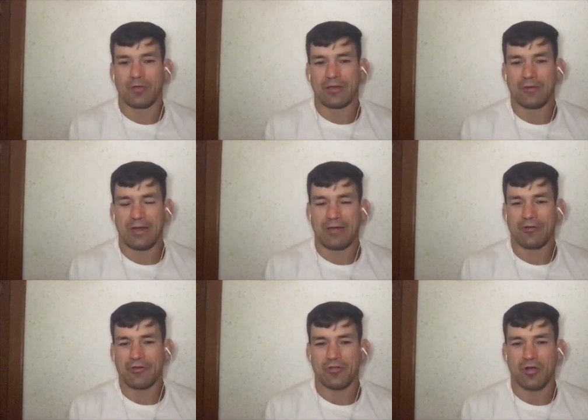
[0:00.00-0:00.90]
We we
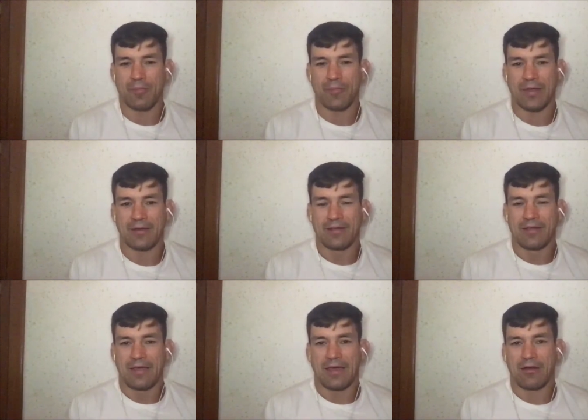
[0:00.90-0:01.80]
never stop and
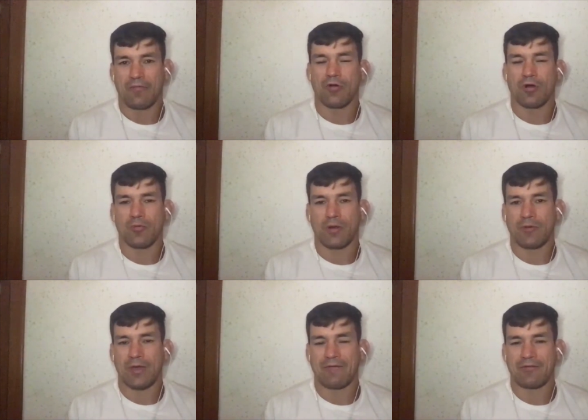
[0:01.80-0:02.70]
and of course when
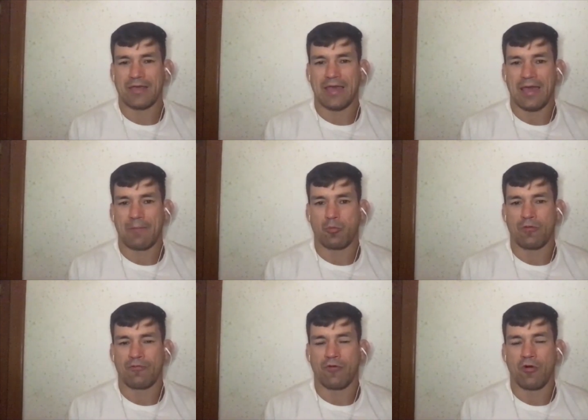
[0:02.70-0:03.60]
we have the camp
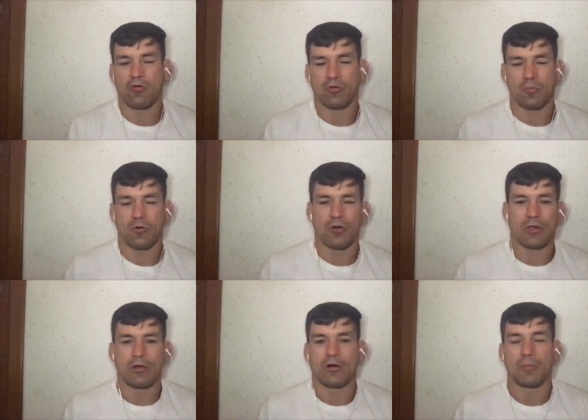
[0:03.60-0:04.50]
we focus more on
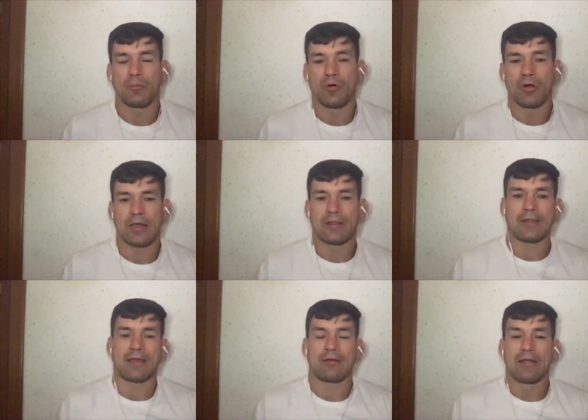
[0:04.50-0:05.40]
your
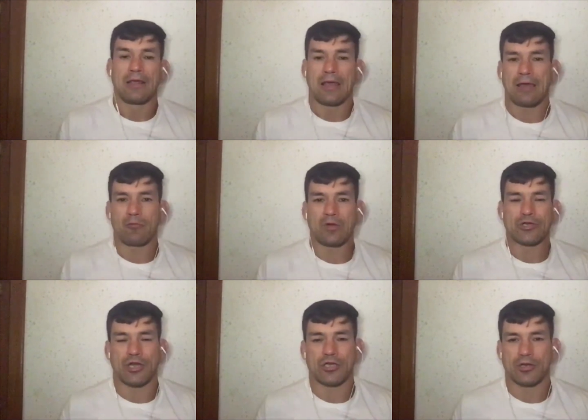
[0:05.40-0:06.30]
opponent and and we
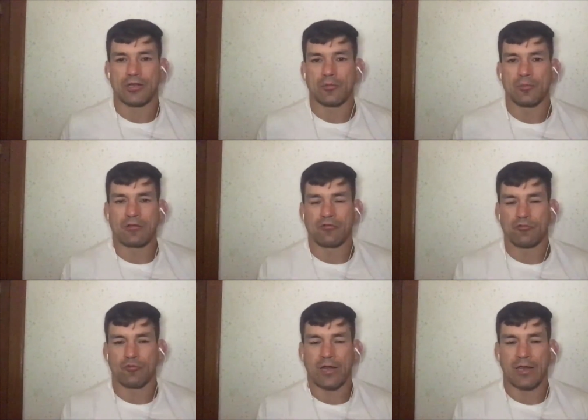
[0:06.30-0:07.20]
change a little bit of
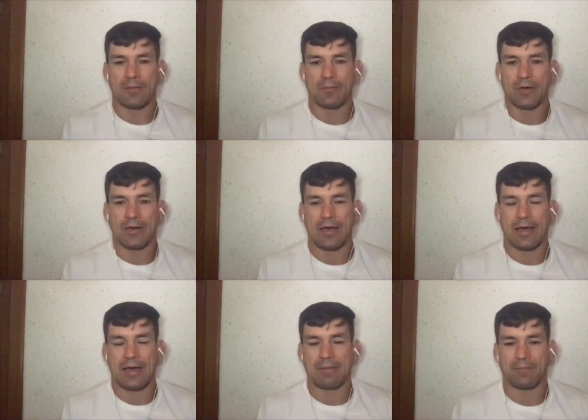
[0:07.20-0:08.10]
training but I,
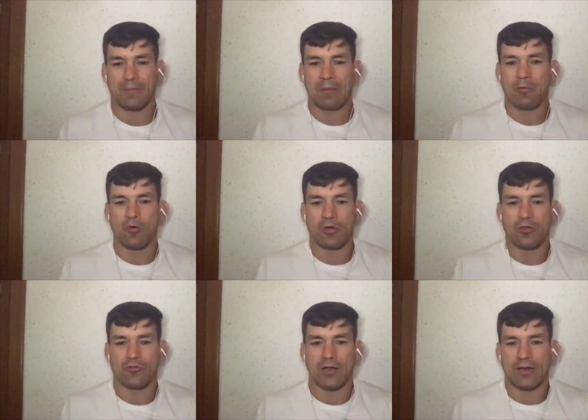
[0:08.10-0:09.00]
am i'm always
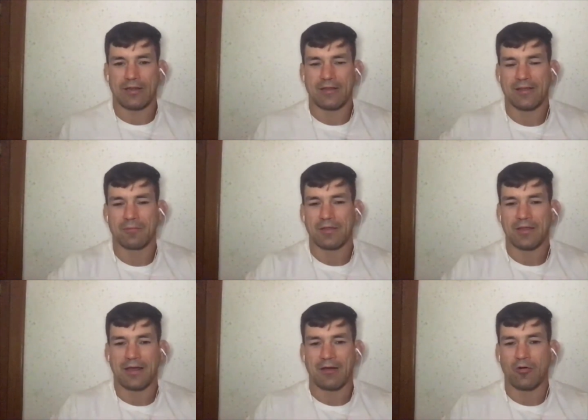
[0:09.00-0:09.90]
training it's something that
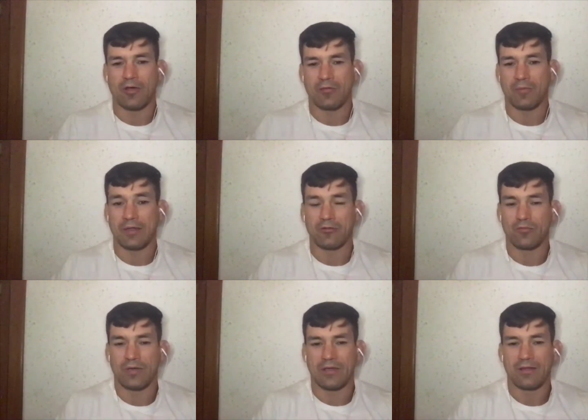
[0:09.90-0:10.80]
i always been doing